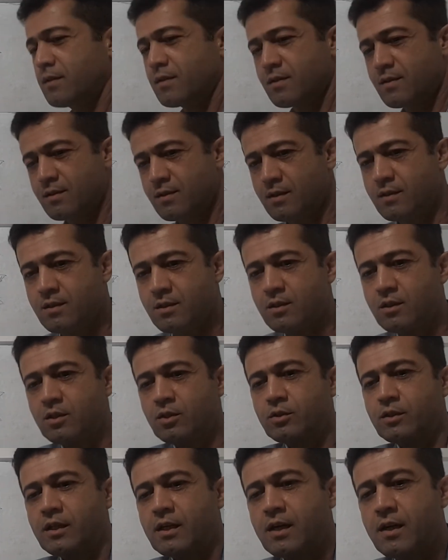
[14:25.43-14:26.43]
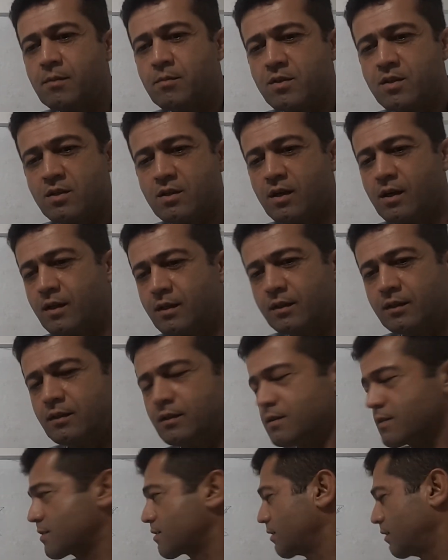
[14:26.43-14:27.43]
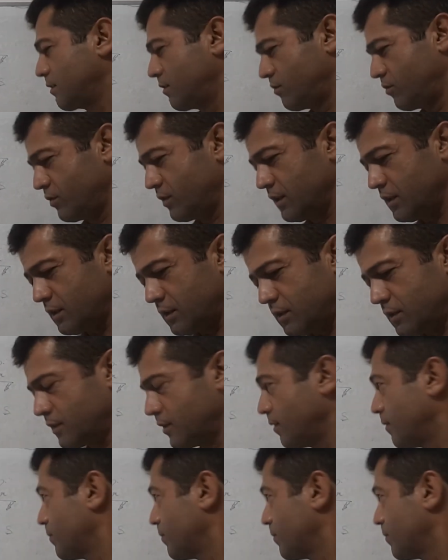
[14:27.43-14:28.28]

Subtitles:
6 kilograms. Sorry, it's a weak